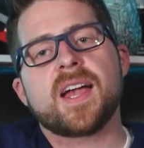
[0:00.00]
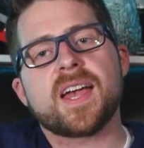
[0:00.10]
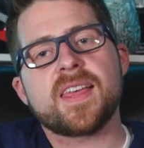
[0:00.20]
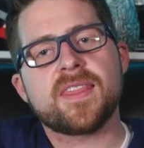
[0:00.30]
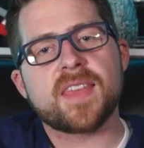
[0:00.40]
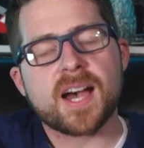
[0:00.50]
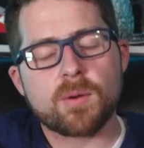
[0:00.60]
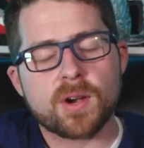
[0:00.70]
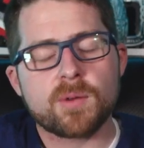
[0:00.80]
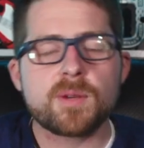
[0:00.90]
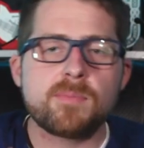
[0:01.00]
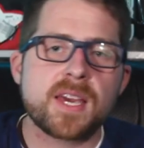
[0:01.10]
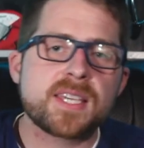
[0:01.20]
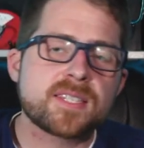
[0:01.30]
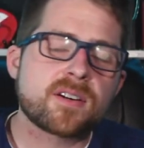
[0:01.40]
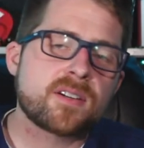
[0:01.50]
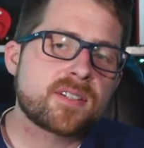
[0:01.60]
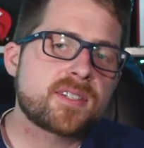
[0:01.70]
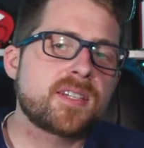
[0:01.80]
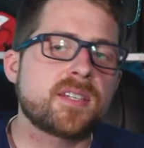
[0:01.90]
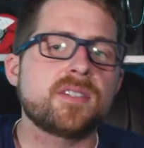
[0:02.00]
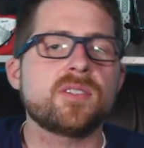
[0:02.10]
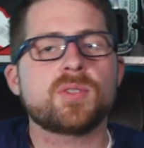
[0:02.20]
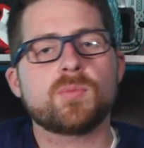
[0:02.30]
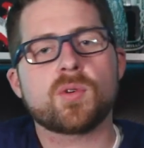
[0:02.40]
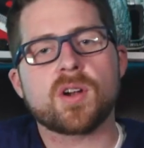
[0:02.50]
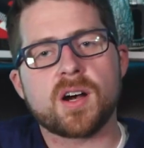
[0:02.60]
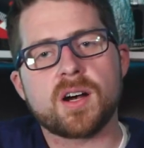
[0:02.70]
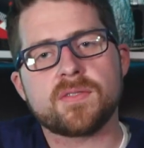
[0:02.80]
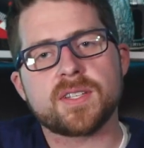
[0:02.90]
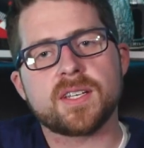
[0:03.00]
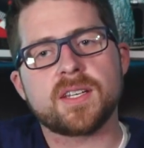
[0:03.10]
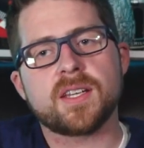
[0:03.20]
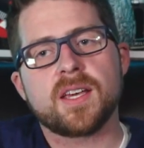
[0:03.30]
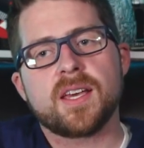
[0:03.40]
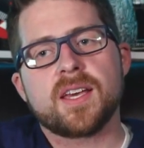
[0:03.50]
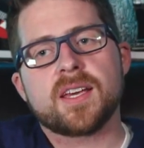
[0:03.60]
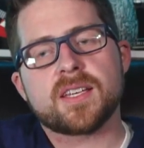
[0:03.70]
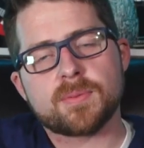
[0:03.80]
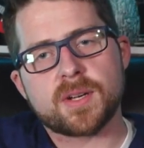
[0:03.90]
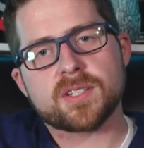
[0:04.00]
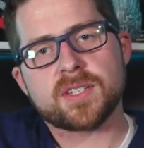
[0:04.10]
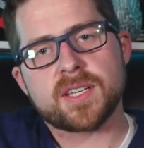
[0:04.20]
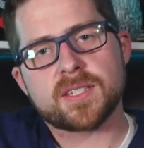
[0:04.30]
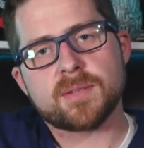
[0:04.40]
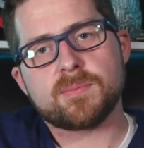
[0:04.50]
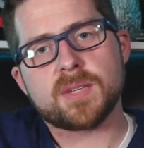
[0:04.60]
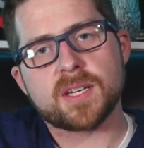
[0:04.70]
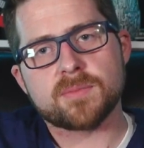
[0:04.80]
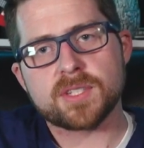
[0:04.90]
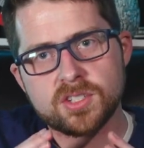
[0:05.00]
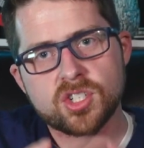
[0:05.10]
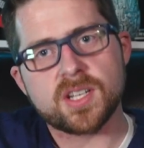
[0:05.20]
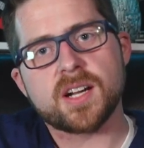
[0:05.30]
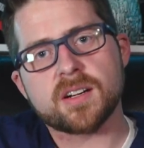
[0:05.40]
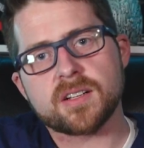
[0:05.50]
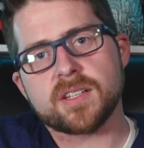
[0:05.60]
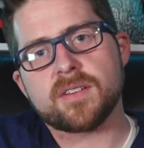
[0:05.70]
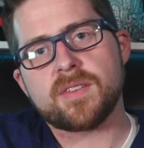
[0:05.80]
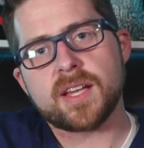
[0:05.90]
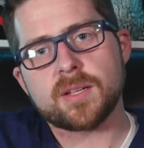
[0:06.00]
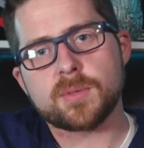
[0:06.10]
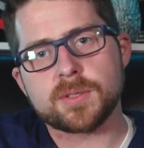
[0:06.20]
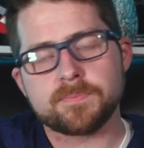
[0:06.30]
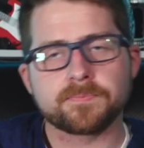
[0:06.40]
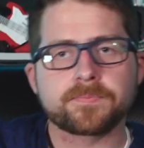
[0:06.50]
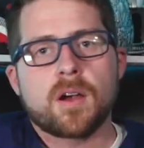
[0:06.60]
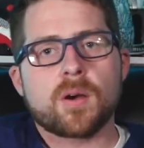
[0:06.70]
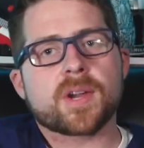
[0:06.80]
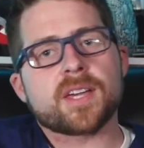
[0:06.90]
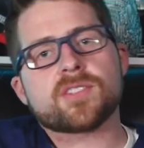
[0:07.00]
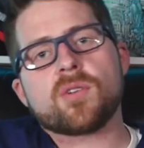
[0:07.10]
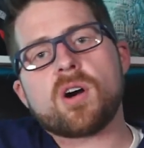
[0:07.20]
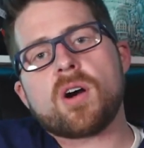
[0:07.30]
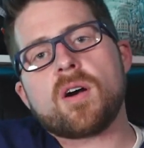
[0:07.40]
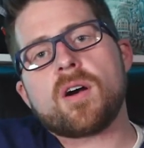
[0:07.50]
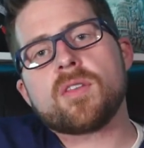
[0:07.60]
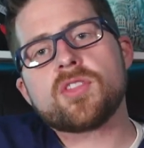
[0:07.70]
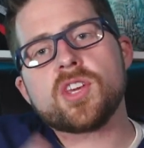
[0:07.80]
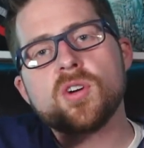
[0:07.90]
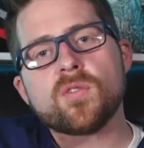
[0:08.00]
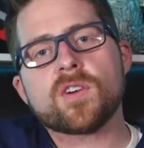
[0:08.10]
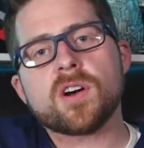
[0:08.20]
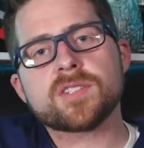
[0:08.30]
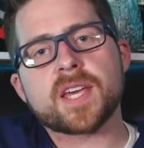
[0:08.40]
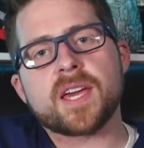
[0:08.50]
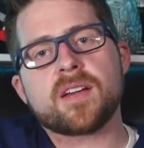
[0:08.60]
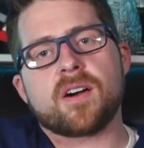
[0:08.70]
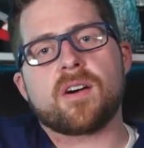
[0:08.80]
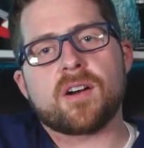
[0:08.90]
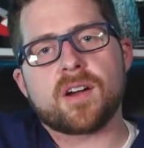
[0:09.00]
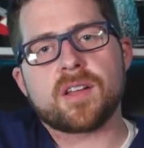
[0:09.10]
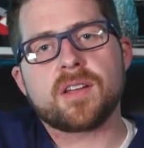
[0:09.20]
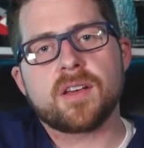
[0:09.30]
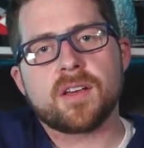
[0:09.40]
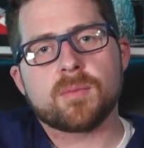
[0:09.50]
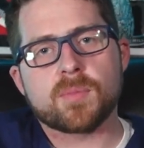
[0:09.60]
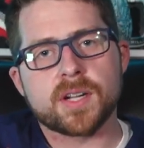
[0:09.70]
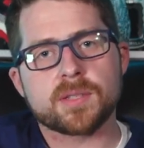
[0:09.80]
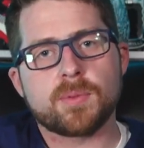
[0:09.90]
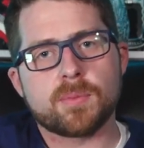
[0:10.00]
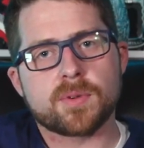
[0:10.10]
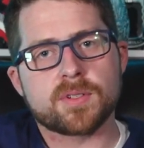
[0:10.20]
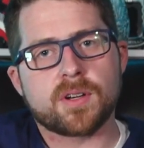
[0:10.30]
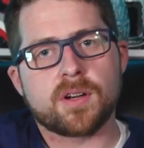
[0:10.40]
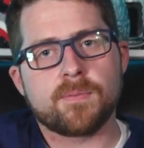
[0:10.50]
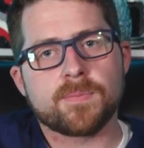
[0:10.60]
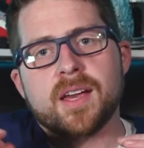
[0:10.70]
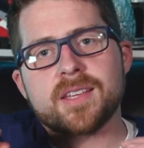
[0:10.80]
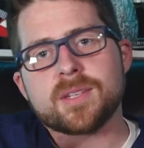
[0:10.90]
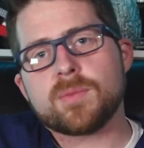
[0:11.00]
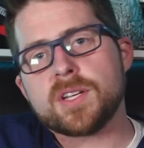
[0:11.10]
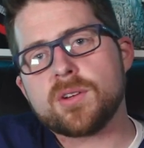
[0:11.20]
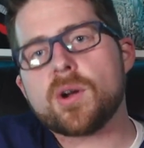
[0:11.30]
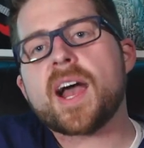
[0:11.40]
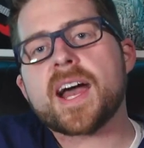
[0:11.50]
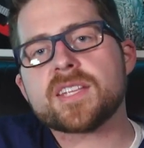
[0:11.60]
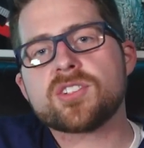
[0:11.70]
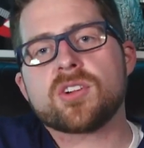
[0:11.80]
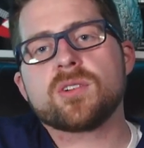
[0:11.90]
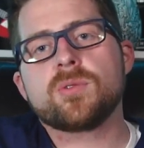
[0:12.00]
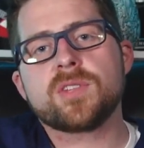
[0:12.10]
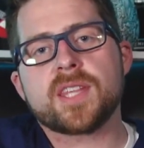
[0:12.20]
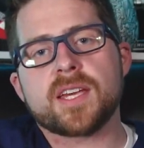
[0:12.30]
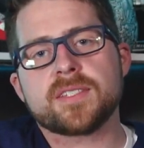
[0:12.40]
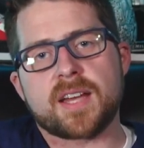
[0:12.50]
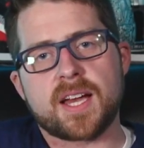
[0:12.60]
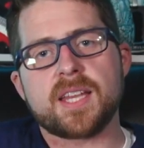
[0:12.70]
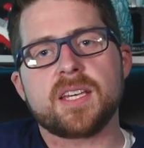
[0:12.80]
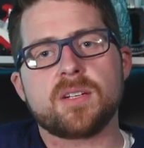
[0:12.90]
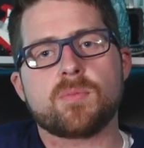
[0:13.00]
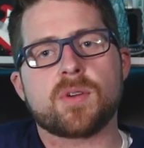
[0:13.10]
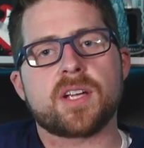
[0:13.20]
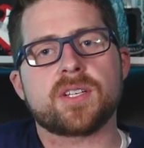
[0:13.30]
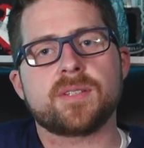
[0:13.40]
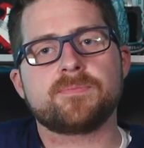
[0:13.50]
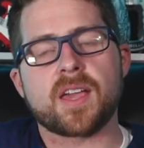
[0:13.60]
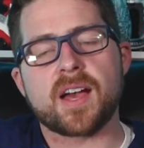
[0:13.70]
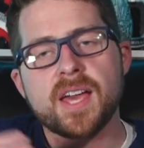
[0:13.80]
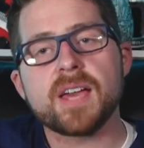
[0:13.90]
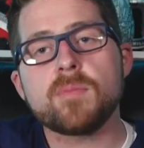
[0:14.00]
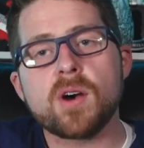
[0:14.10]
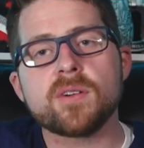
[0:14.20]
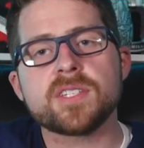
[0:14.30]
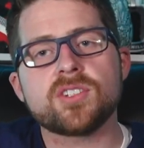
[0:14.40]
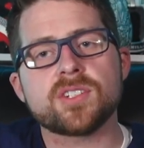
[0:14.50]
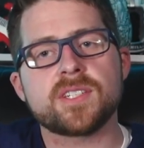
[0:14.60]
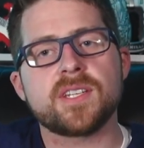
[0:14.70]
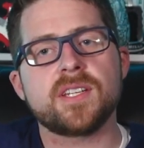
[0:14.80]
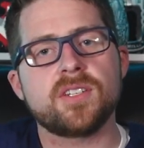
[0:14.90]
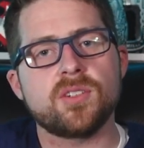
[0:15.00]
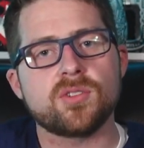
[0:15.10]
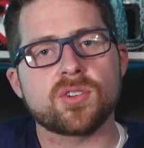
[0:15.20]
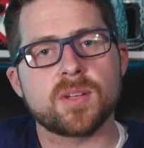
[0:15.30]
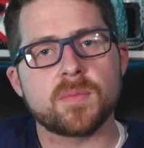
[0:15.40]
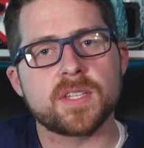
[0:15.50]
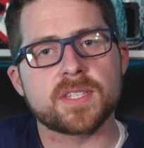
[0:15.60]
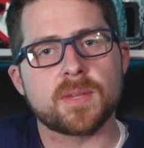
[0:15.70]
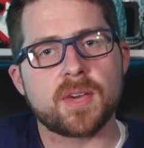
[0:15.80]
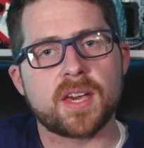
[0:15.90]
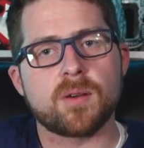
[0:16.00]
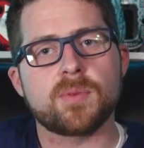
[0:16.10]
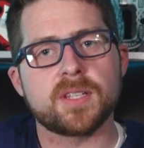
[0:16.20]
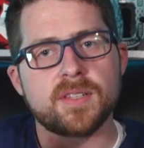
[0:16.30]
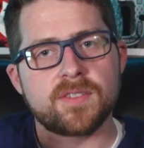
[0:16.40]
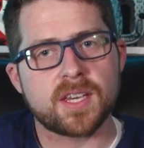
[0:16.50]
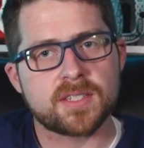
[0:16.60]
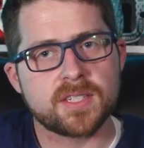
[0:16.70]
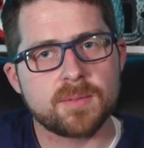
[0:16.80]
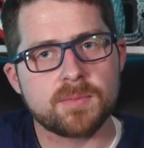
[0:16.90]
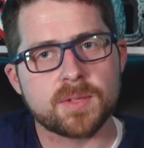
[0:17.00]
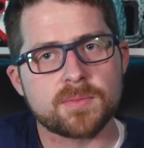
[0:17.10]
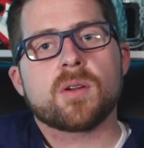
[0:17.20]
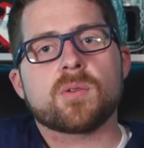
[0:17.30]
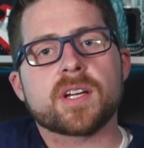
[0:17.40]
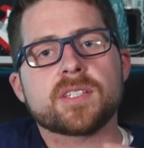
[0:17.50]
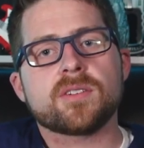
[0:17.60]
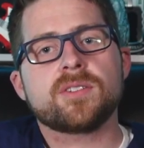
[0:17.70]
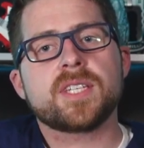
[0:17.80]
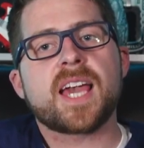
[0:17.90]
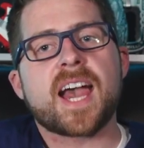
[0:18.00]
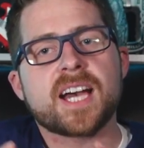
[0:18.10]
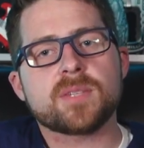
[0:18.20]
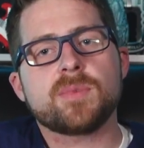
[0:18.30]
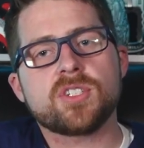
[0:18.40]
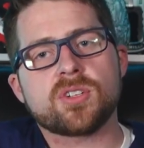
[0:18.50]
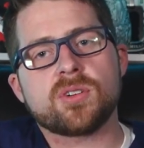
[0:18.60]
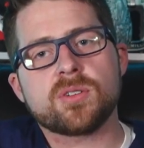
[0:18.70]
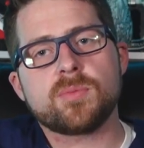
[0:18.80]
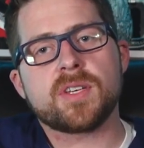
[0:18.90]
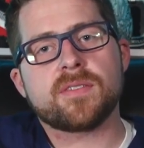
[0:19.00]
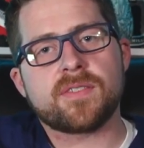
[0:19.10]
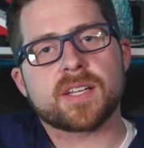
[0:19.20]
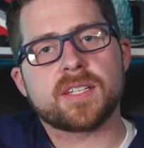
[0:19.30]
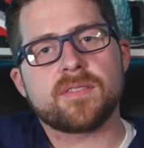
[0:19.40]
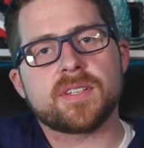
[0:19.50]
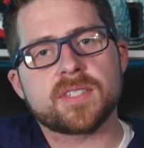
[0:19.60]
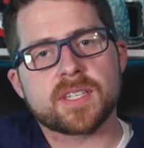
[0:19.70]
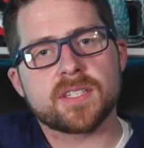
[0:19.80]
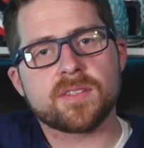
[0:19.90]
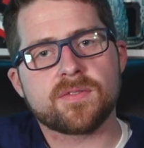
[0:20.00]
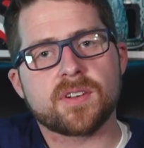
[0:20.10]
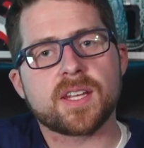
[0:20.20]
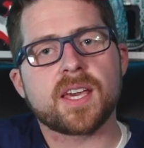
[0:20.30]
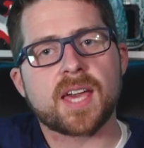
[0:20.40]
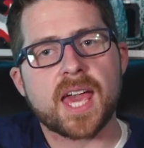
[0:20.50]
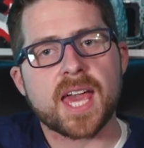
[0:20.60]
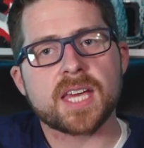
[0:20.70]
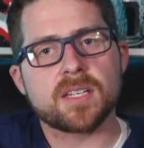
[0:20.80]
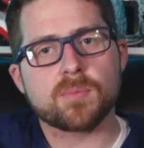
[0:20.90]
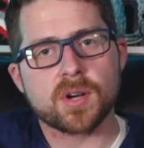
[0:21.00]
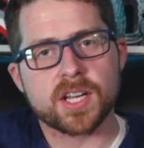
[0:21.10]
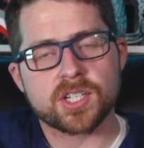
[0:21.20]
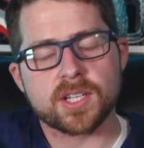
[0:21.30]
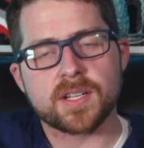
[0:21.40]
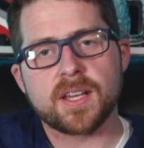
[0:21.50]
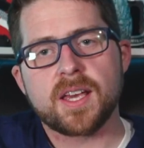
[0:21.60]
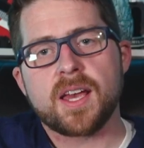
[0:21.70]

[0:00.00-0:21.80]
And that way we may start to see it used more often, especially as it becomes generically available. Okay, so the overall take on brexpiprazole. As somebody who has struggled with anxiety and depression, I am always interested in new treatments that may help alleviate symptoms. Rexulti has been shown to be effective in schizophrenia and depression.